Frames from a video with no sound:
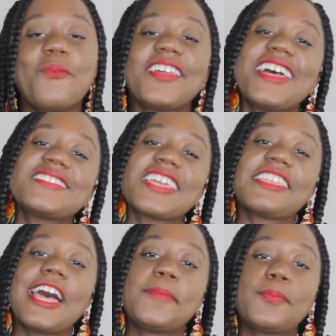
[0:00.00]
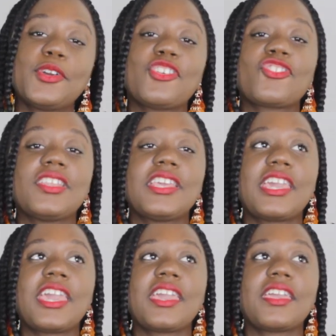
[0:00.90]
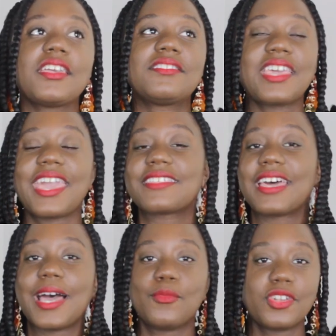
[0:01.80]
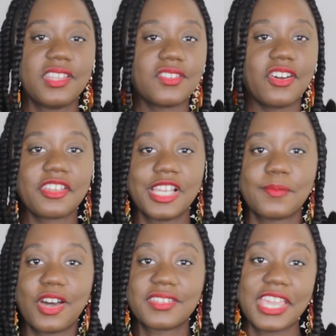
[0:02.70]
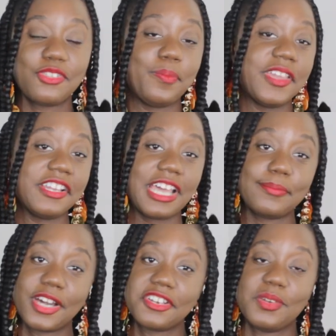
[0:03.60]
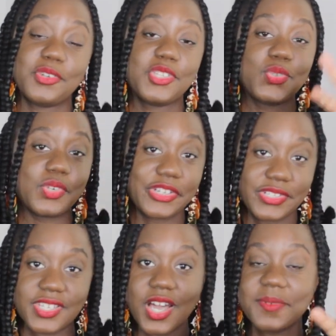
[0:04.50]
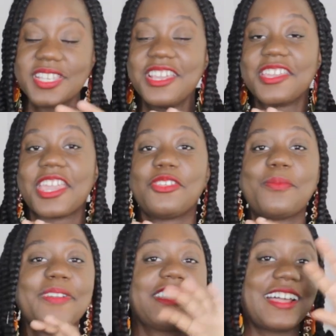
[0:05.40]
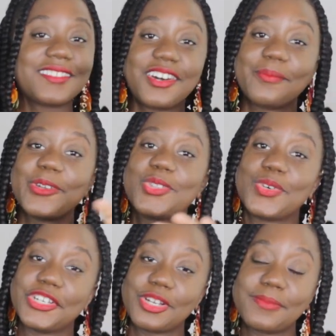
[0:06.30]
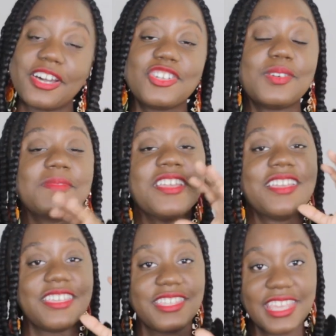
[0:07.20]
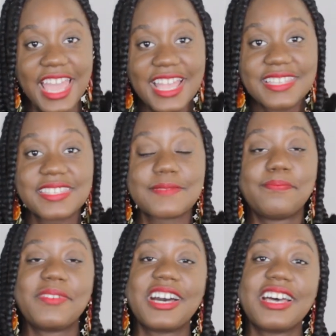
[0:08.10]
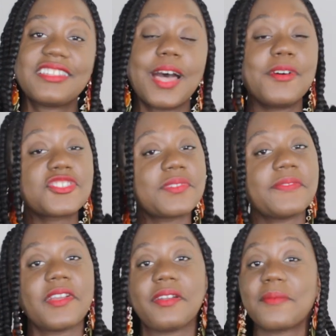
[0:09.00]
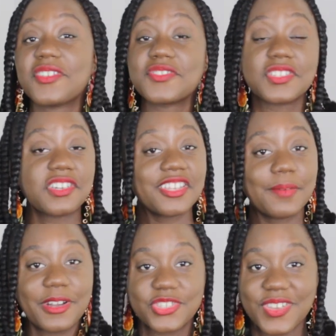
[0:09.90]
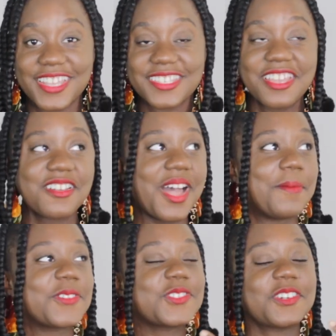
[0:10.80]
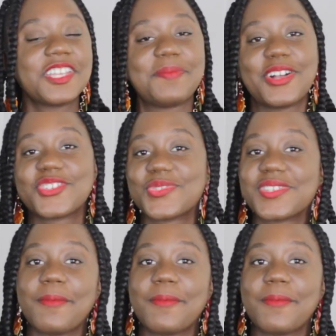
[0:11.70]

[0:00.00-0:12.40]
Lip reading: When I say that, people usually think that I'm only talking about, can you pair that bottom with two other tops? Can you pair that top with two other bottom? Yes, but I'm also talking about dress. I'm also talking about shoes.